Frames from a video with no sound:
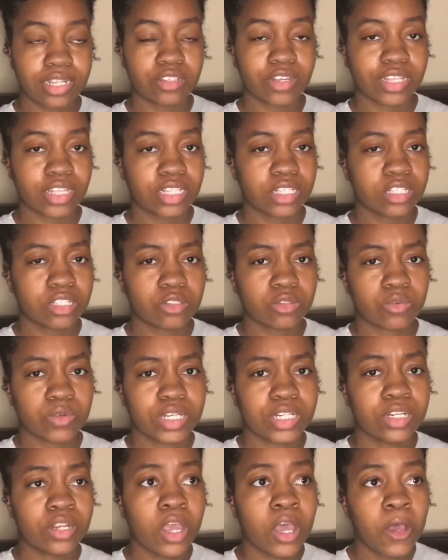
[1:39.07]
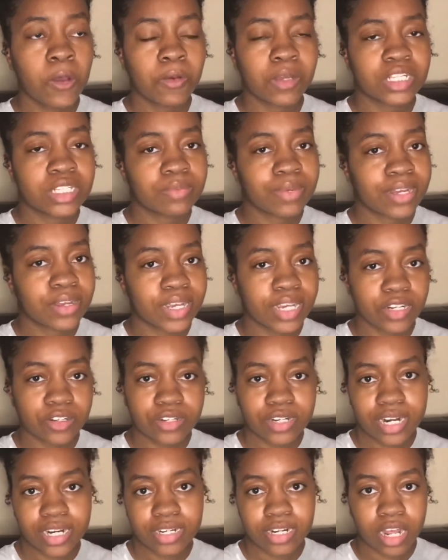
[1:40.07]
So I think this one was about $8 or
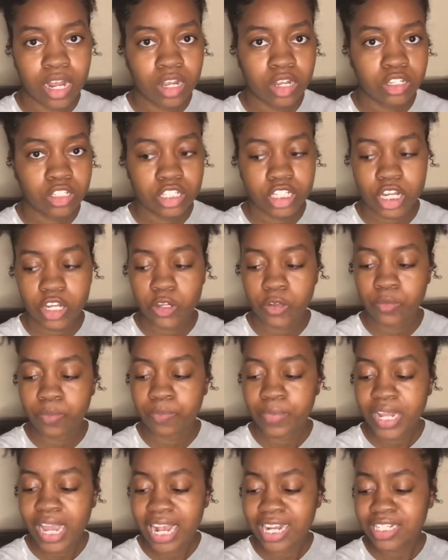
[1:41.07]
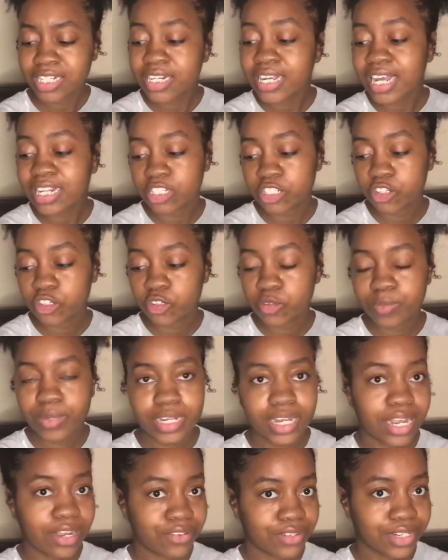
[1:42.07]
$9. So I should have got 2, but
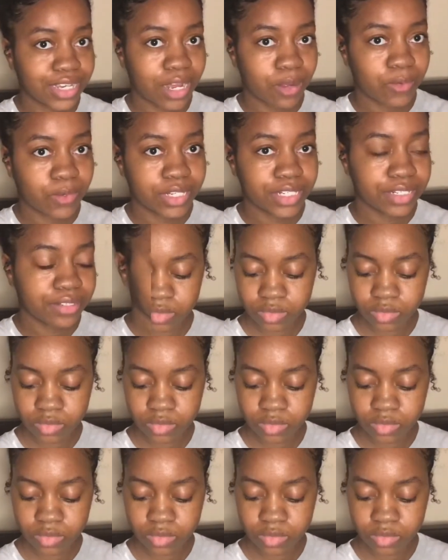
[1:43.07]
I only got 1.